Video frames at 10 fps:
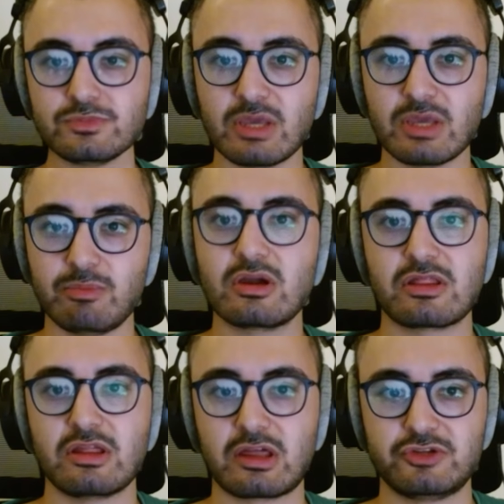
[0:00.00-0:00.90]
And
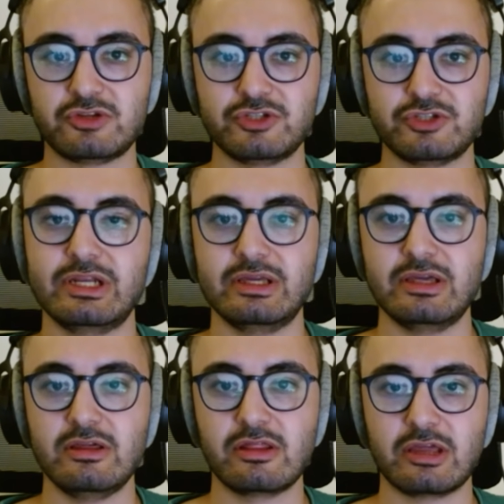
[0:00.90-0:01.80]
because ExtremeRate
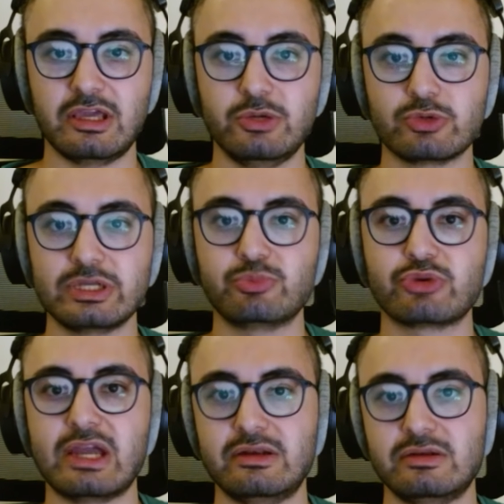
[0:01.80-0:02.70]
is a
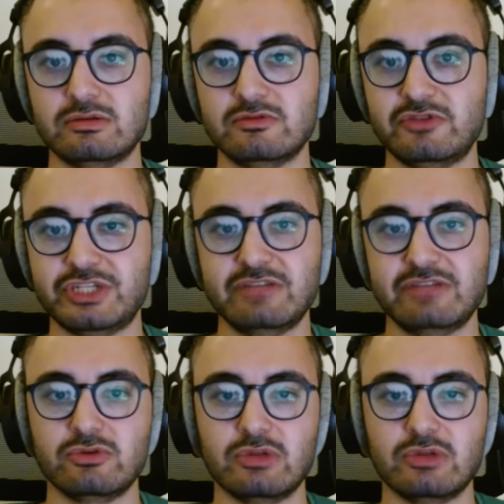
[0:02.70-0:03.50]
rebrand of Jinful,